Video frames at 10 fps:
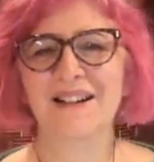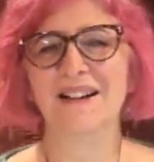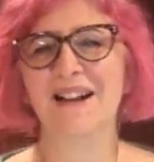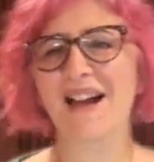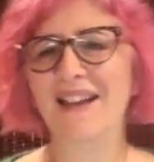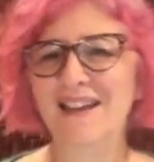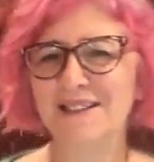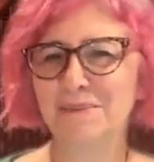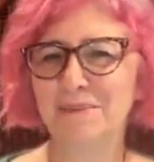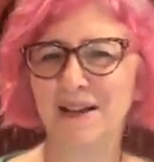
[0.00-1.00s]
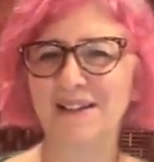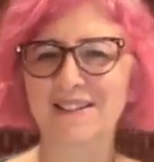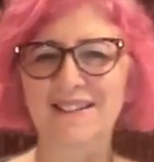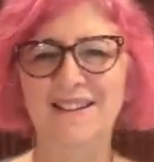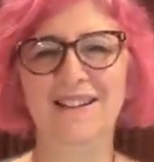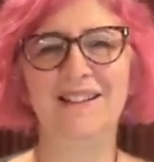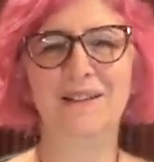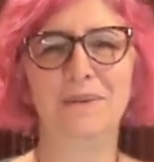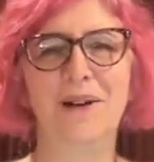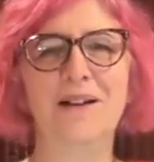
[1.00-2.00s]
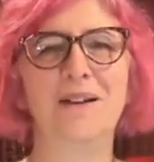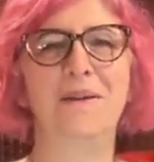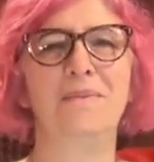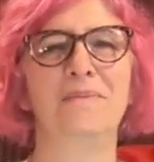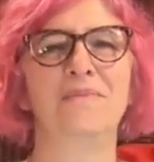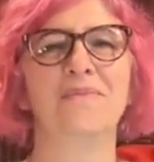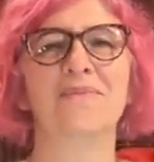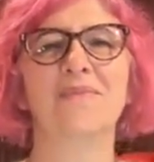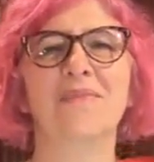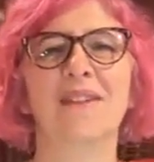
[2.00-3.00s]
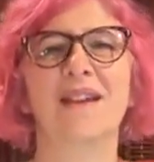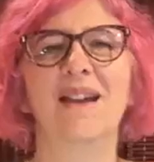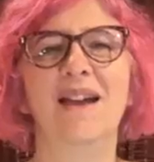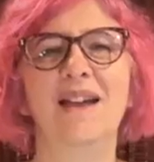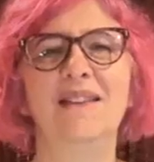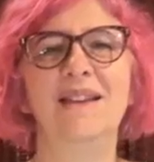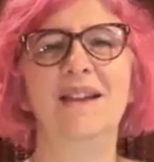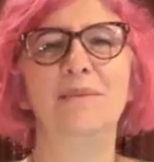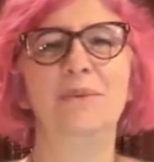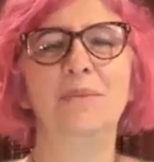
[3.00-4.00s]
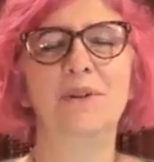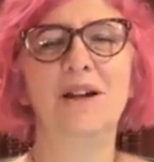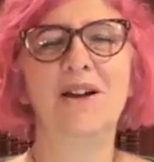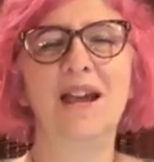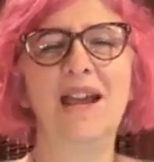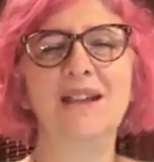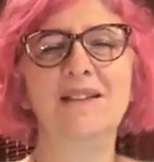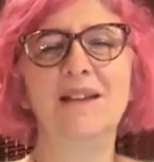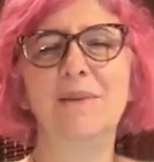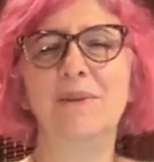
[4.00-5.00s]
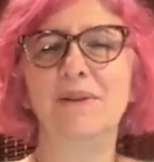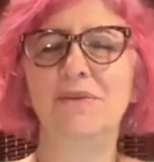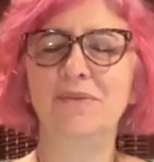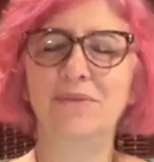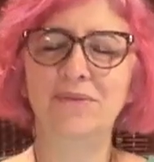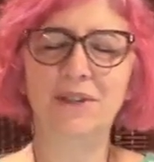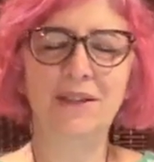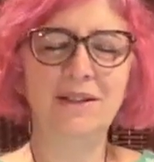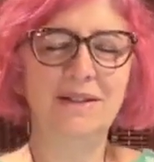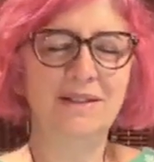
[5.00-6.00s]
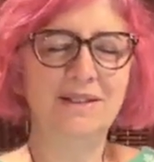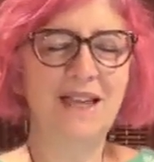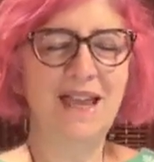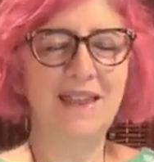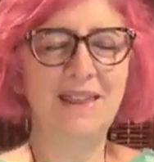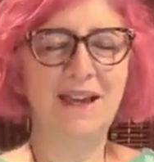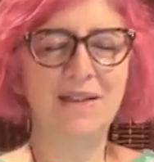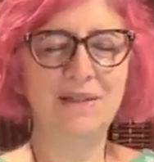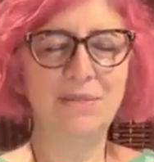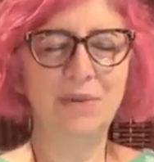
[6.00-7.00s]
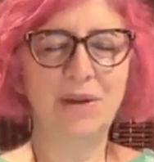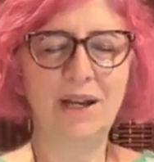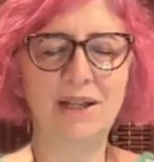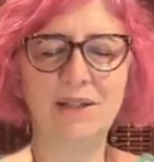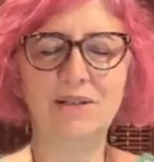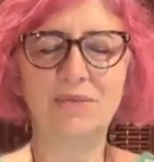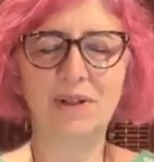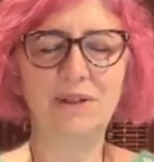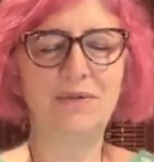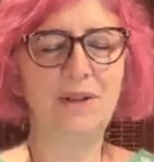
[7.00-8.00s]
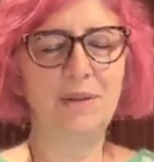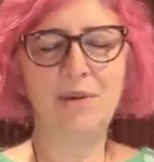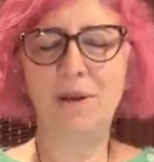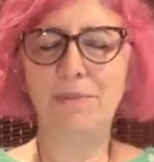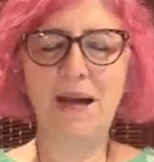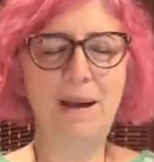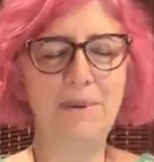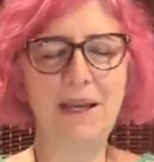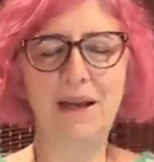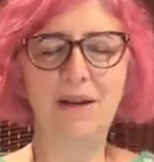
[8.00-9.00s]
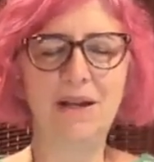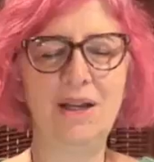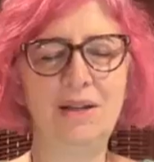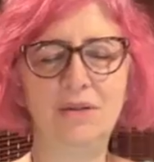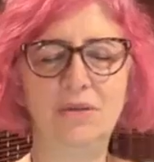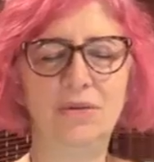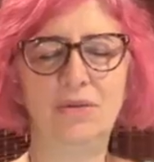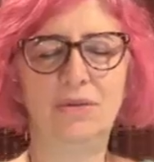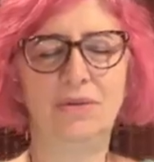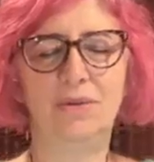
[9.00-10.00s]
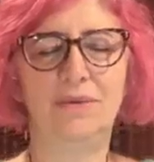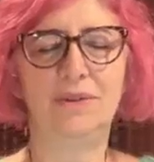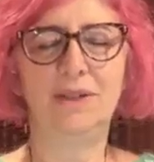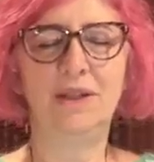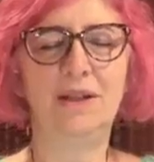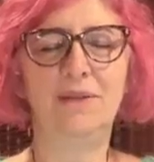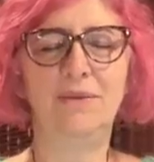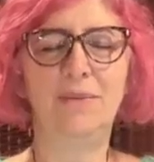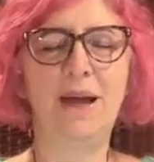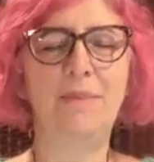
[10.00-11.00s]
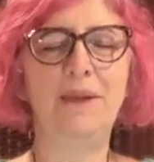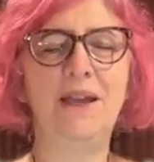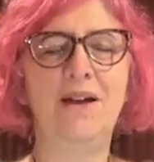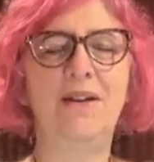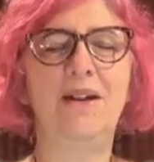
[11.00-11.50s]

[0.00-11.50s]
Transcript: Hi, Isabel. You're welcome. And then we'll bring our hands up and feel 10,000 more hands. Just really feel them all popping out. A zillion of them popping out.